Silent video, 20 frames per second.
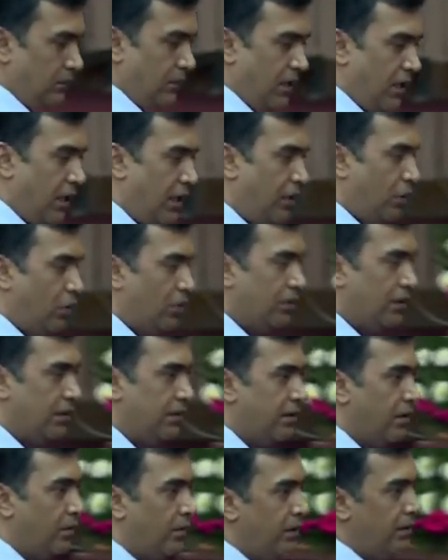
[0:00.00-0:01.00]
Helicos
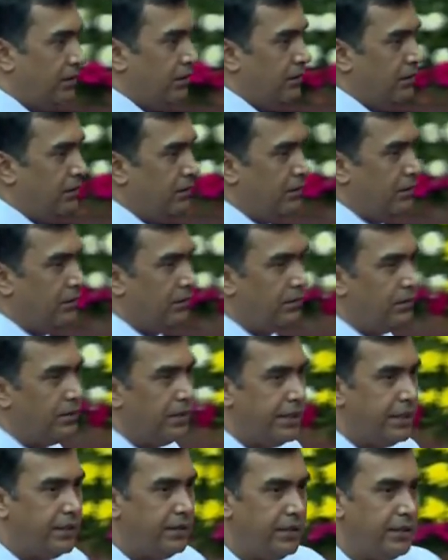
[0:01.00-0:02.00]
system is
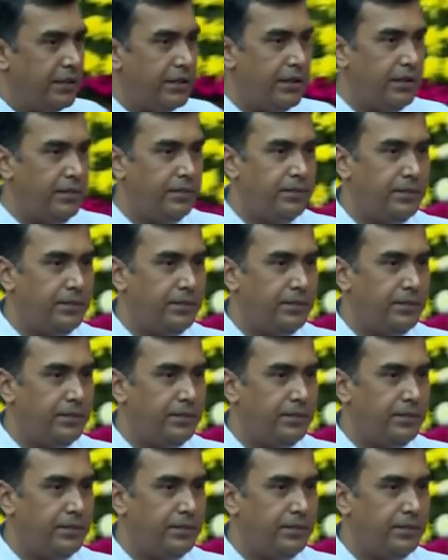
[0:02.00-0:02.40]
take DNA